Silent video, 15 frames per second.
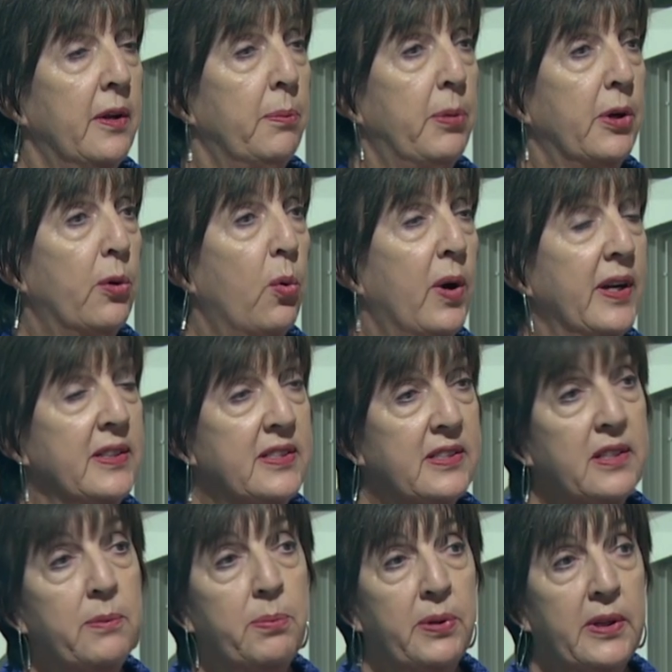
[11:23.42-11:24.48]
But quite
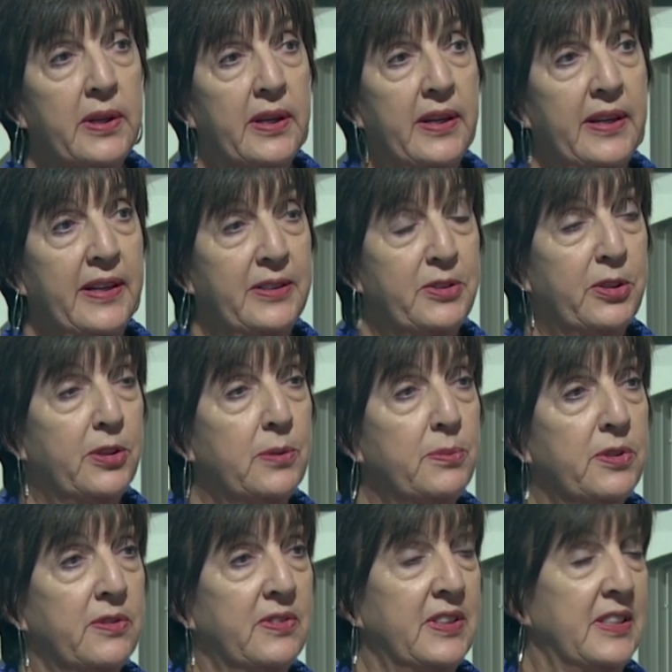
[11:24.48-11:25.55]
simply, in terms
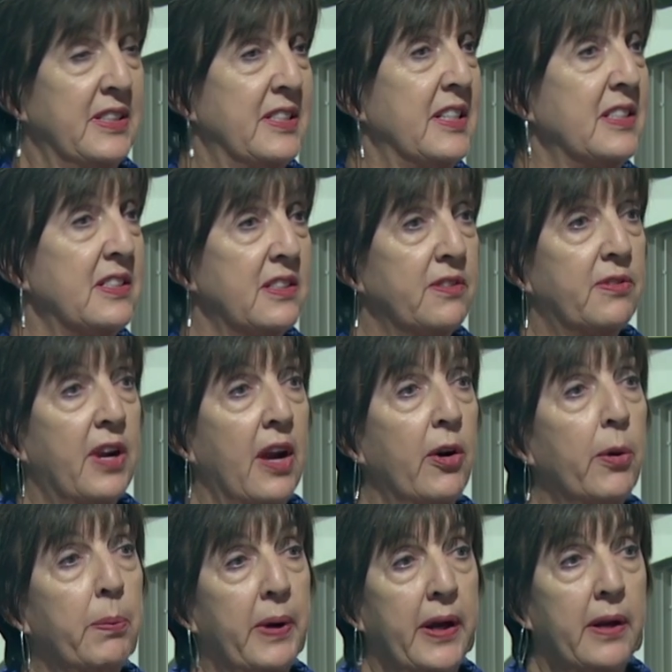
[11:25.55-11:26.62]
of an intensive
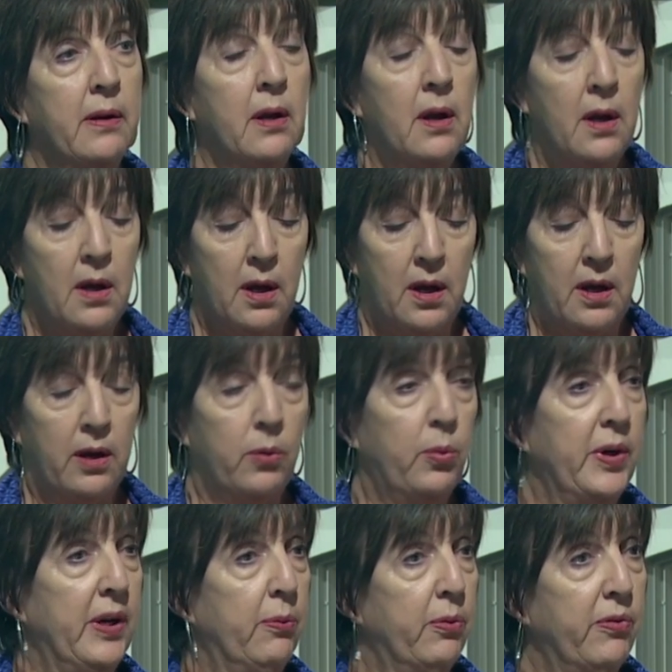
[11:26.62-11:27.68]
care bed, uh,
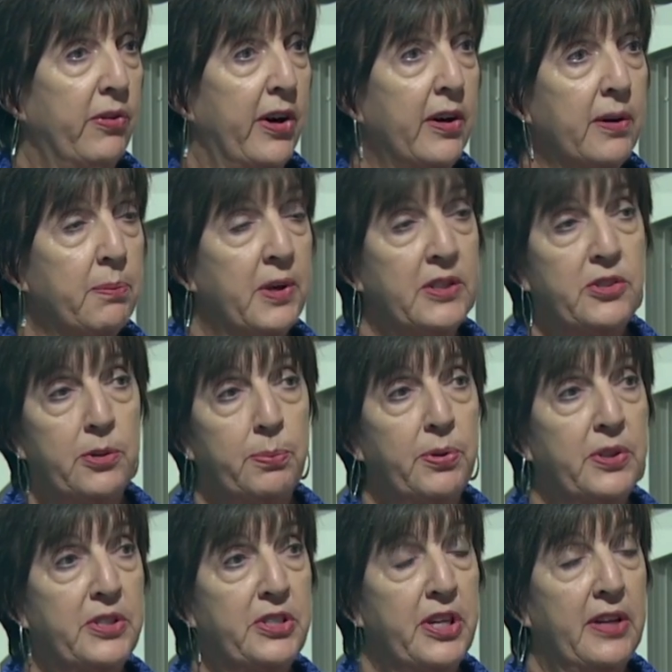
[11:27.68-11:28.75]
we very much
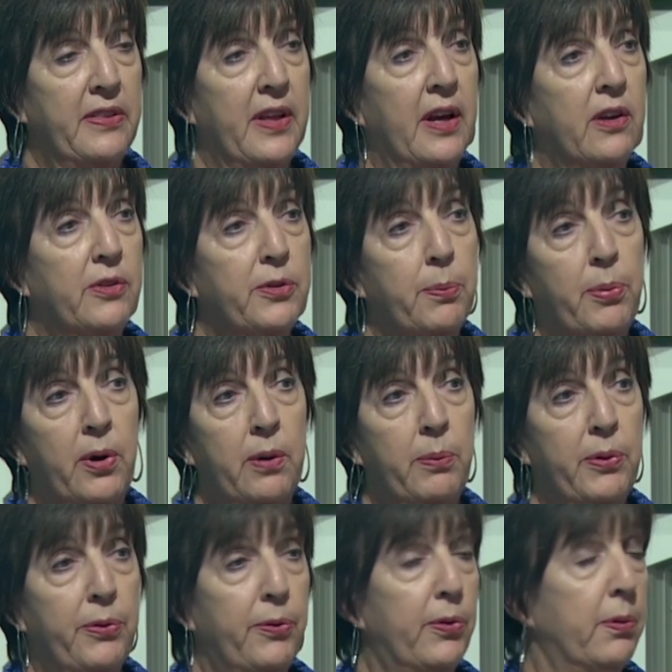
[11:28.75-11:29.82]
appreciate the health
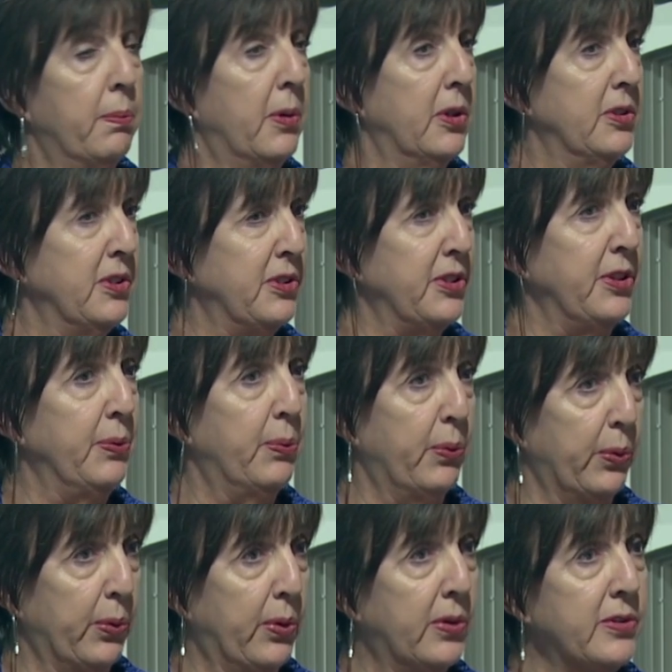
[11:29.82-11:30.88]
department through emergency
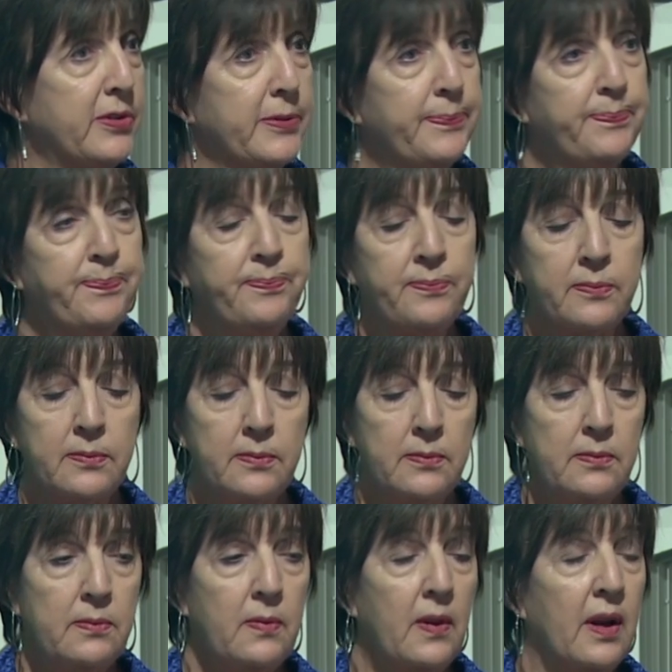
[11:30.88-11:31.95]
rules
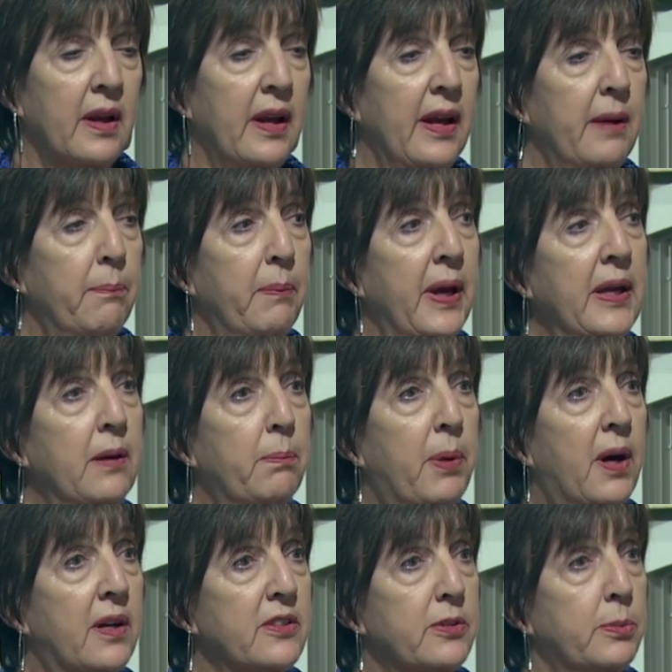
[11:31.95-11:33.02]
made it
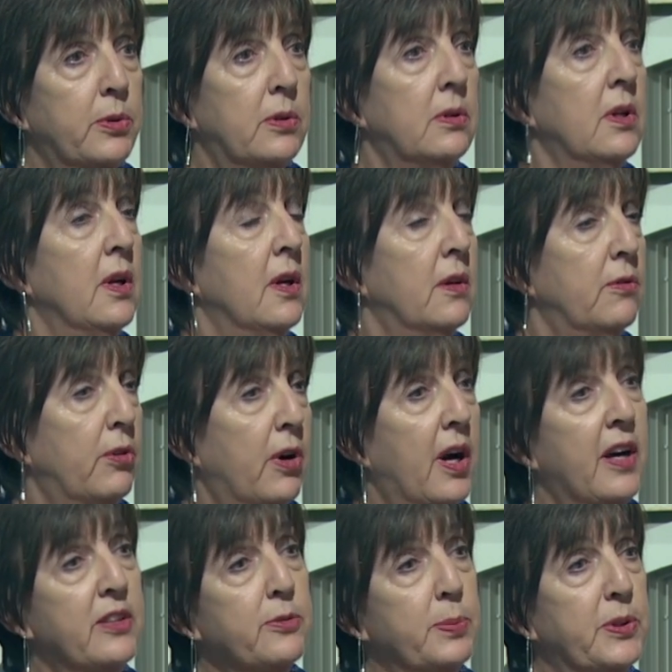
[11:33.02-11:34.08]
possible for
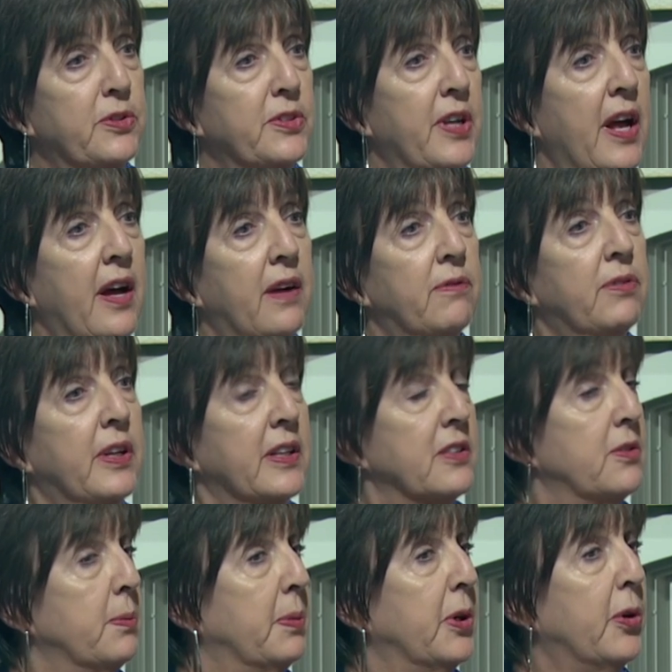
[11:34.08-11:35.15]
hospitals to have
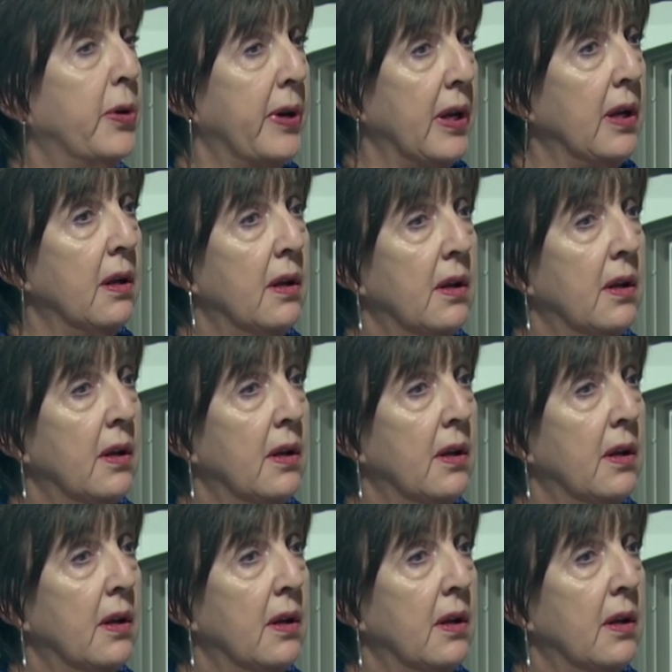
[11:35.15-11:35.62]
flexibility.